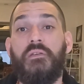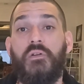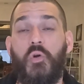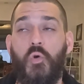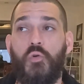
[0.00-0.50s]

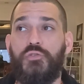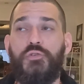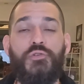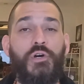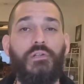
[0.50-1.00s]
who
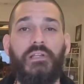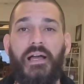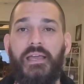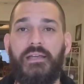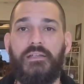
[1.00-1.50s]
do not
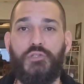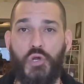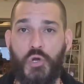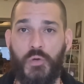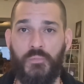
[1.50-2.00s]
like
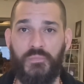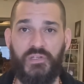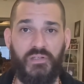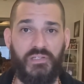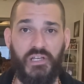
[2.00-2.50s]
terms
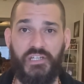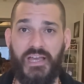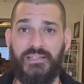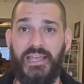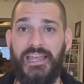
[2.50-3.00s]
such
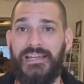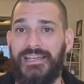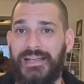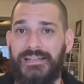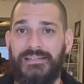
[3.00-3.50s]
as
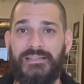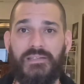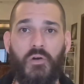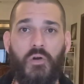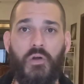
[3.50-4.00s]

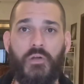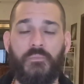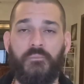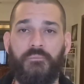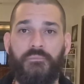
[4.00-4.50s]
aliens or
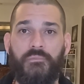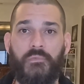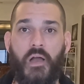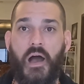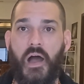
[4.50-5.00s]

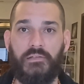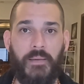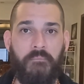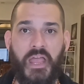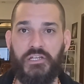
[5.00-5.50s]
high
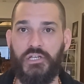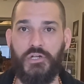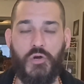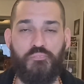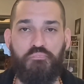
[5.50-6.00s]

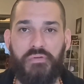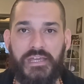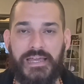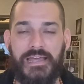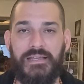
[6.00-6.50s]
dimensional
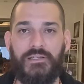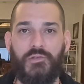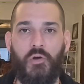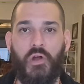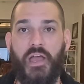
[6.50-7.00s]
beings
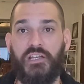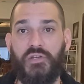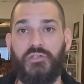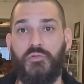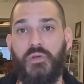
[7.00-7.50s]
or
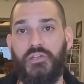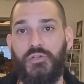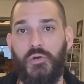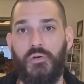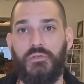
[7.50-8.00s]

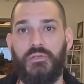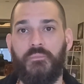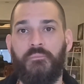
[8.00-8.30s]
extraterrestrials,